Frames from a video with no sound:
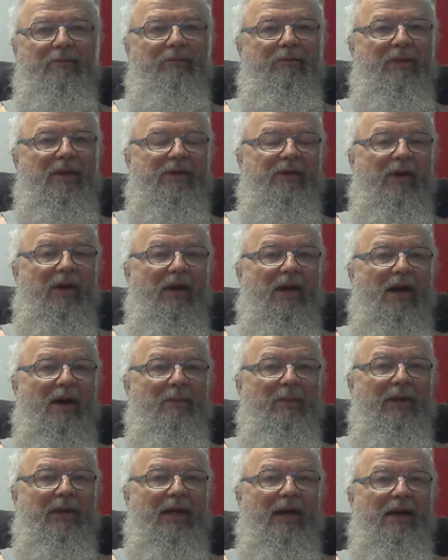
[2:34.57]
is going to
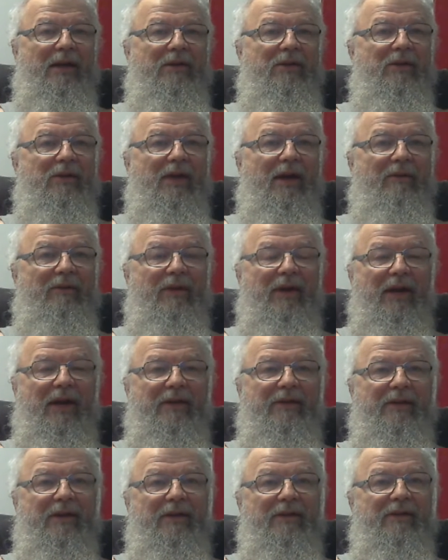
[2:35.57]
come and land too. They have the
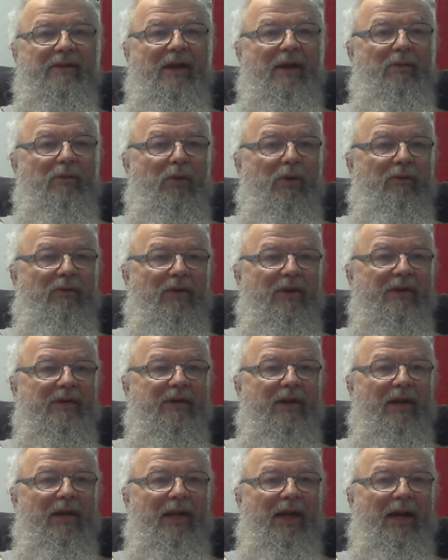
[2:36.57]
next InSight rover that's
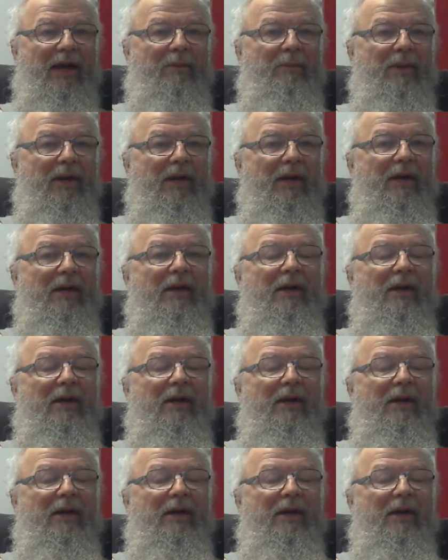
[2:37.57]
going to land, but